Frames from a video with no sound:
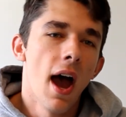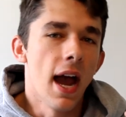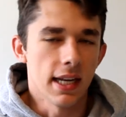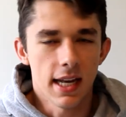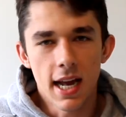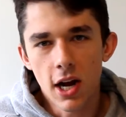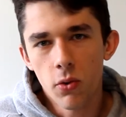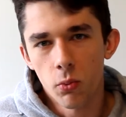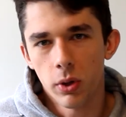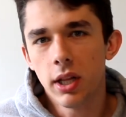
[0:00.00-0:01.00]
I
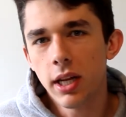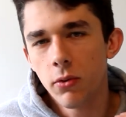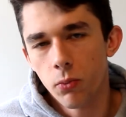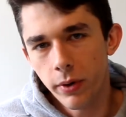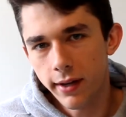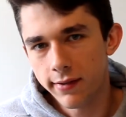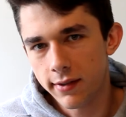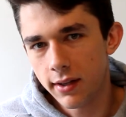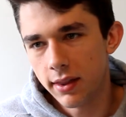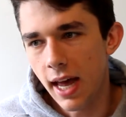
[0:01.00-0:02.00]
can't really
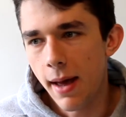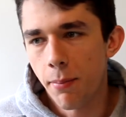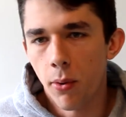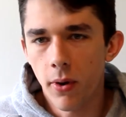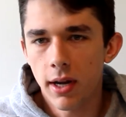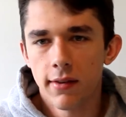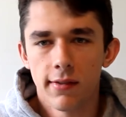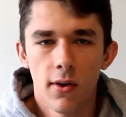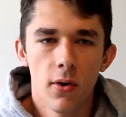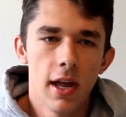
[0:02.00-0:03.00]
risk that point.
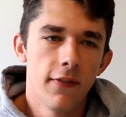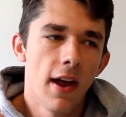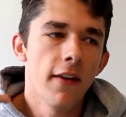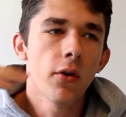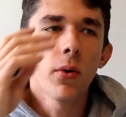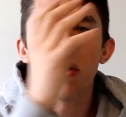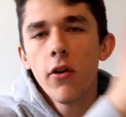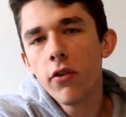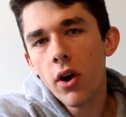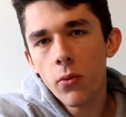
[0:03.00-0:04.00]
So if everyone
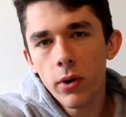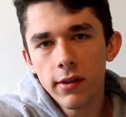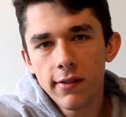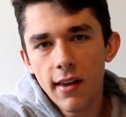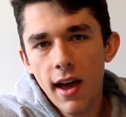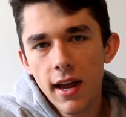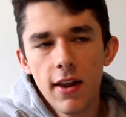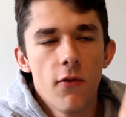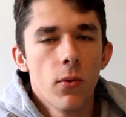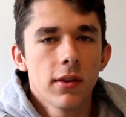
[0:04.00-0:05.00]
over on one side,
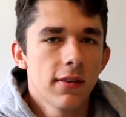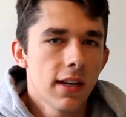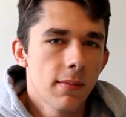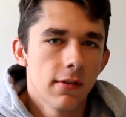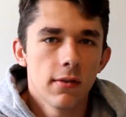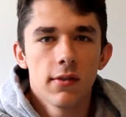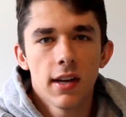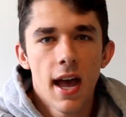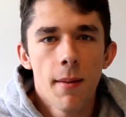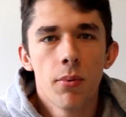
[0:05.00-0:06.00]
if one team is
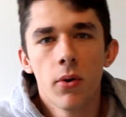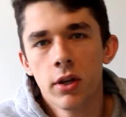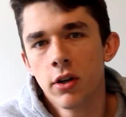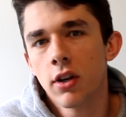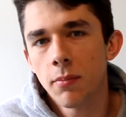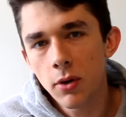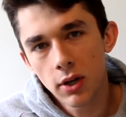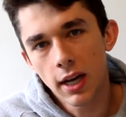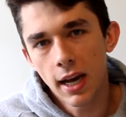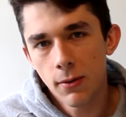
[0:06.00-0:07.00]
using Apple and you're
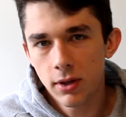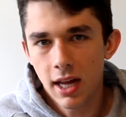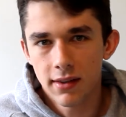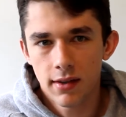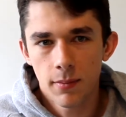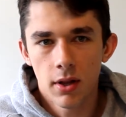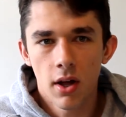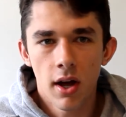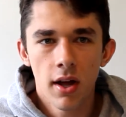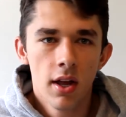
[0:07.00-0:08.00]
communicating with that team a
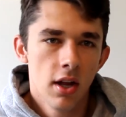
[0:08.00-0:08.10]
lot,